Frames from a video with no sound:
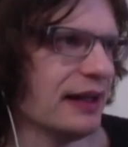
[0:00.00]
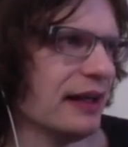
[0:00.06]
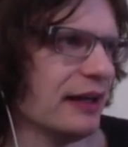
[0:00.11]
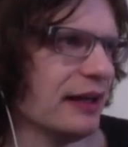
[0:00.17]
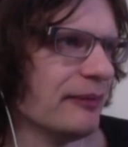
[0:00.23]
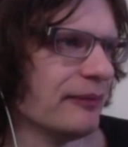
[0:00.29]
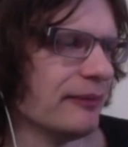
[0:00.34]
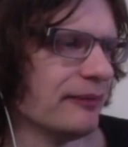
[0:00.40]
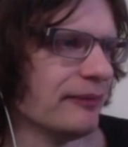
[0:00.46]

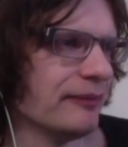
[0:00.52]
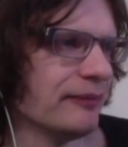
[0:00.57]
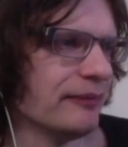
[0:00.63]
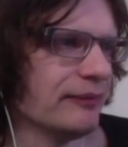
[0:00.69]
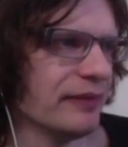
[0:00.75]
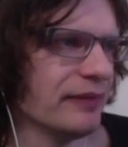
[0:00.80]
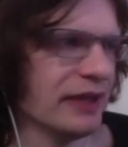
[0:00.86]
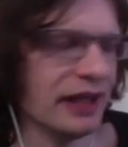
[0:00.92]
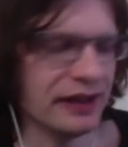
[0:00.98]
And
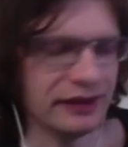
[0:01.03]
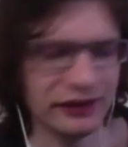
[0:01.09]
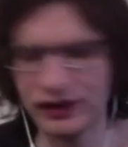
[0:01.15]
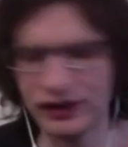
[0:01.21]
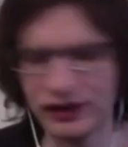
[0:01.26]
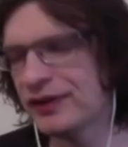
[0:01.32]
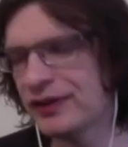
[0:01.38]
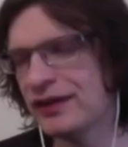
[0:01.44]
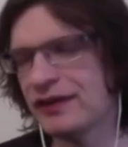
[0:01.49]

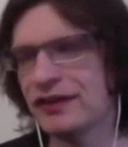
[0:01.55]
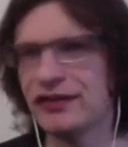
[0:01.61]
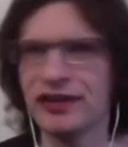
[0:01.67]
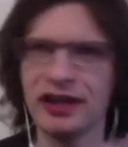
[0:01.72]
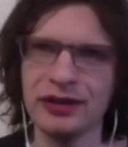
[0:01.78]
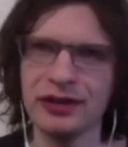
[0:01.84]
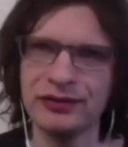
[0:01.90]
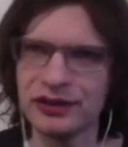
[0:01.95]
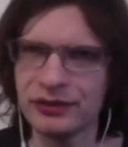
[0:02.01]
let's hypothetically
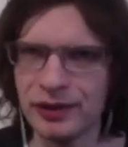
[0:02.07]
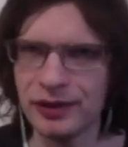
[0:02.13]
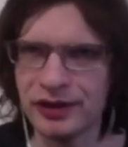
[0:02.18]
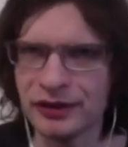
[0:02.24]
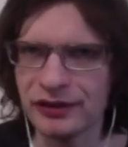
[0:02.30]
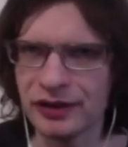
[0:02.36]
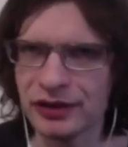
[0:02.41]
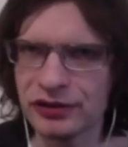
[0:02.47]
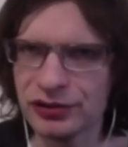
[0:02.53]
say
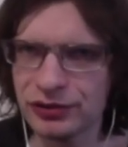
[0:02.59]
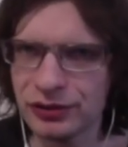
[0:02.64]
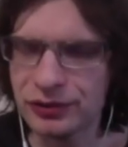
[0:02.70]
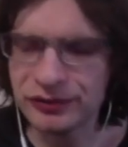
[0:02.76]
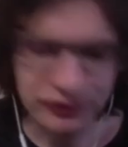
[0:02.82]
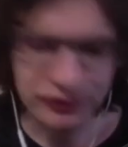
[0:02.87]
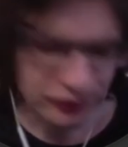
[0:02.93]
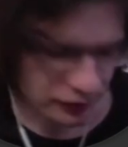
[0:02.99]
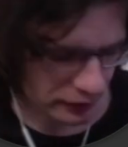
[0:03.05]
FX1 is like a
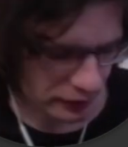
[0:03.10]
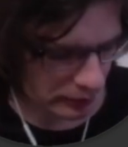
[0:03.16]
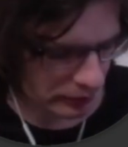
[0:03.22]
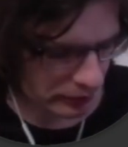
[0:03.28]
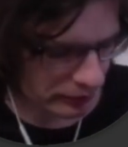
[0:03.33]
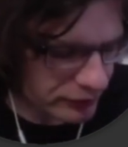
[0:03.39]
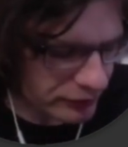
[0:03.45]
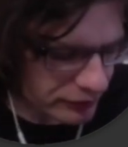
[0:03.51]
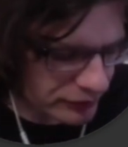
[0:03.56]
short
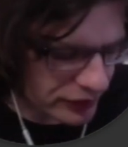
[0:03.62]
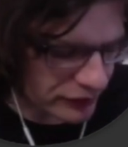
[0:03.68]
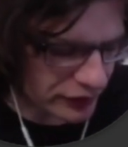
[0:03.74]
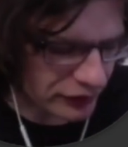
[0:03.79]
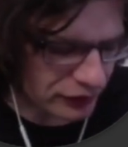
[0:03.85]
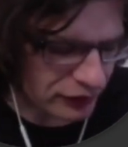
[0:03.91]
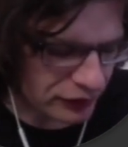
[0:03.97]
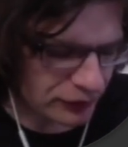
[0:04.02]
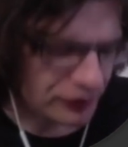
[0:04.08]
reverb,
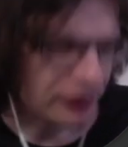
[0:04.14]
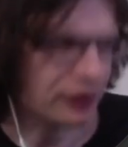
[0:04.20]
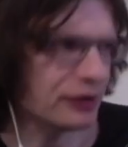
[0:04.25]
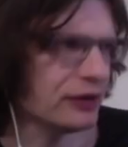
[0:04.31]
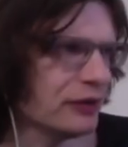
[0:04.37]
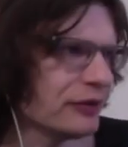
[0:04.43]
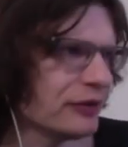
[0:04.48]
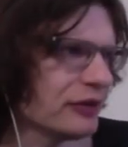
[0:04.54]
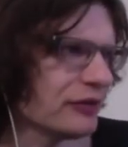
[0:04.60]
FX2 is
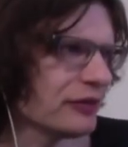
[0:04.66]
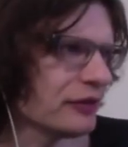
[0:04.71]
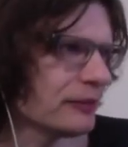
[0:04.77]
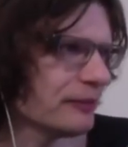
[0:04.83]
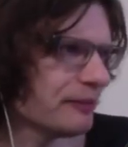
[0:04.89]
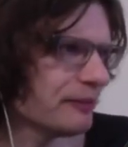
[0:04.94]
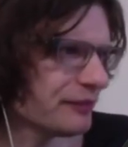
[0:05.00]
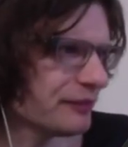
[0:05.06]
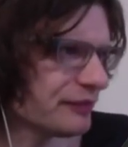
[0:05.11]
like a long
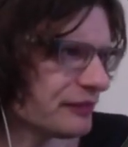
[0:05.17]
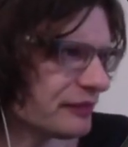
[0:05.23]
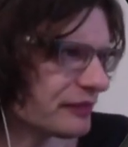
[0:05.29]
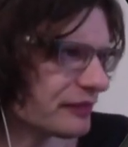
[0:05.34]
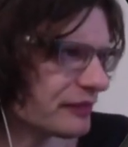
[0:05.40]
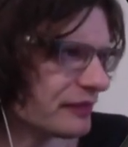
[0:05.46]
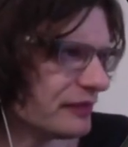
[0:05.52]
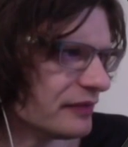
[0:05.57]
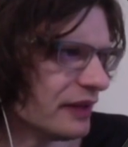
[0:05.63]
reverb.
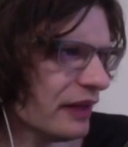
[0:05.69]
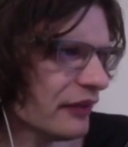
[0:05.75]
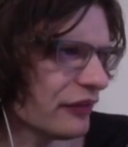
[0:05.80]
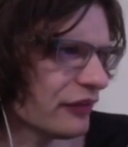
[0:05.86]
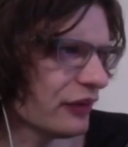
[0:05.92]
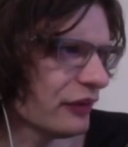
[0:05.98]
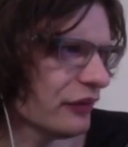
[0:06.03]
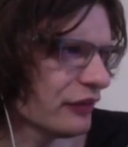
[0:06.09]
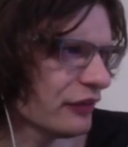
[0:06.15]

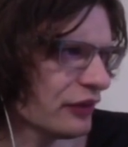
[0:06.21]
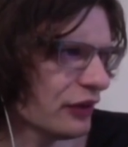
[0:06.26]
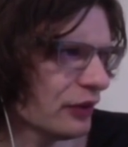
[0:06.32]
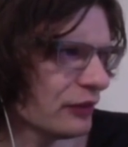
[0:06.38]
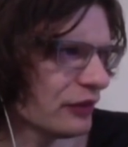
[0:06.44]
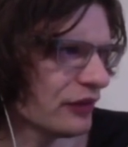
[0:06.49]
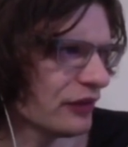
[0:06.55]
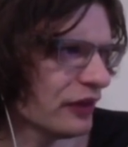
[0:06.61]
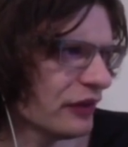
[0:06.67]
And so this
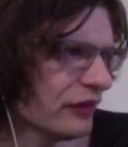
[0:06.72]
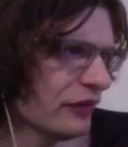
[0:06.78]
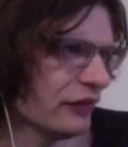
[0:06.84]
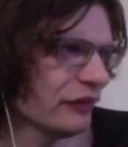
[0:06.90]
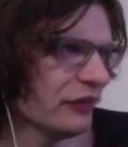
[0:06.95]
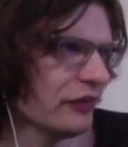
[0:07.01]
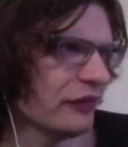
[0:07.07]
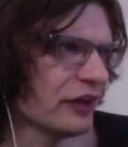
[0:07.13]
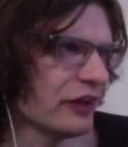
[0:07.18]
Cold as Ice,
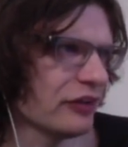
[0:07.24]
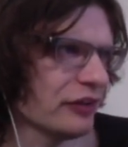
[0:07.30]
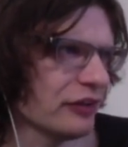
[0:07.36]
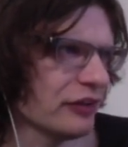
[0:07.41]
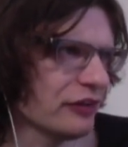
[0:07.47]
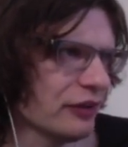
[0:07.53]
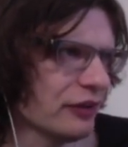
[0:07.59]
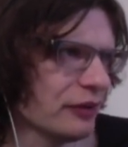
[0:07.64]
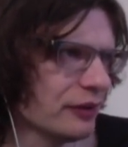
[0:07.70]
this is
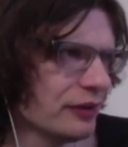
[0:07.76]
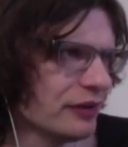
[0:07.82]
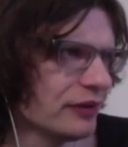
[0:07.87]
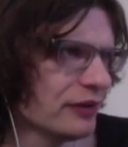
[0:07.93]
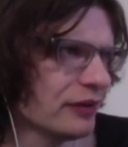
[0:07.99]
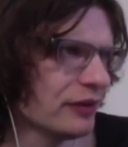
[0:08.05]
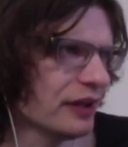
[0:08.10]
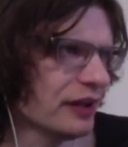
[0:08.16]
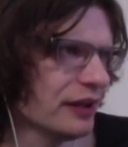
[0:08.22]
actually a song,
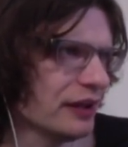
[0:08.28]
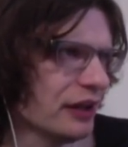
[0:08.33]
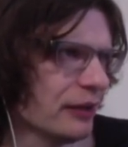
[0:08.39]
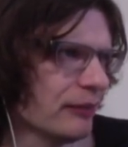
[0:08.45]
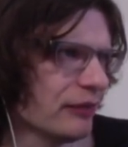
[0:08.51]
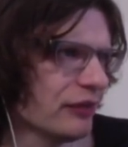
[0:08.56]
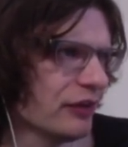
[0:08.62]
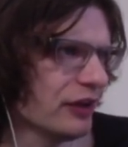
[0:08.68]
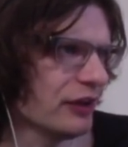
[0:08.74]
not a
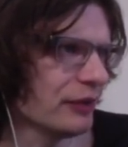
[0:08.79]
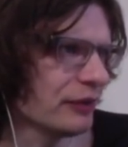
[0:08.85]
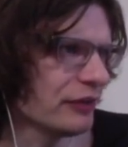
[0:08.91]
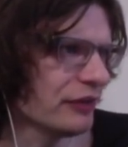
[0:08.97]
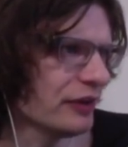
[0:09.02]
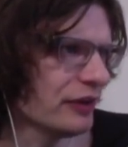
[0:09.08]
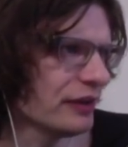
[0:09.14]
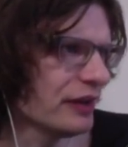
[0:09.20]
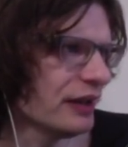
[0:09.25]

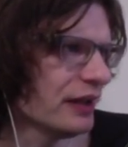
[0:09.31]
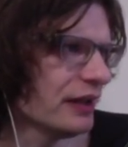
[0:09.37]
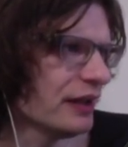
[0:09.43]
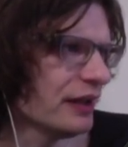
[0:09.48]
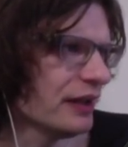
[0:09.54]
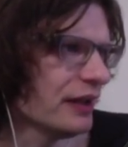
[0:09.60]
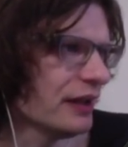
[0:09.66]
dialogue scene.